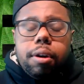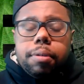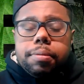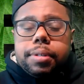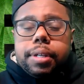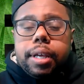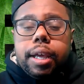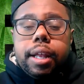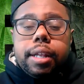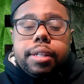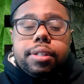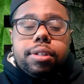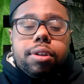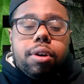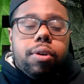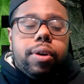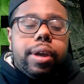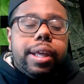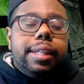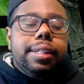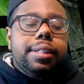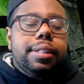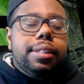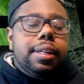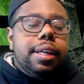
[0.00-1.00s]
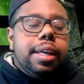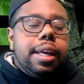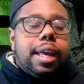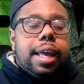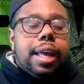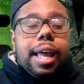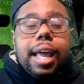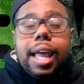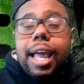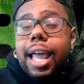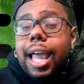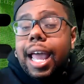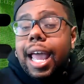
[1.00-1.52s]
I'm saying? So it's
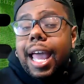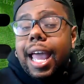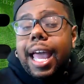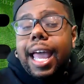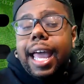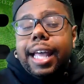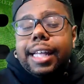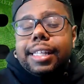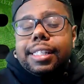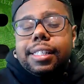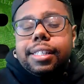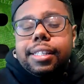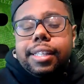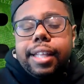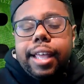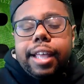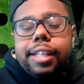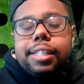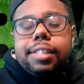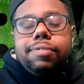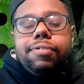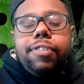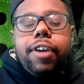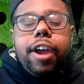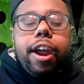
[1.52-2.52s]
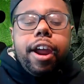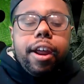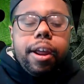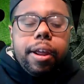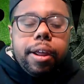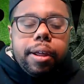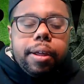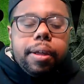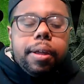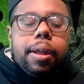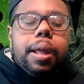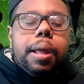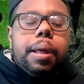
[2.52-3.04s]

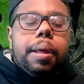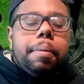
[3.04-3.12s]
very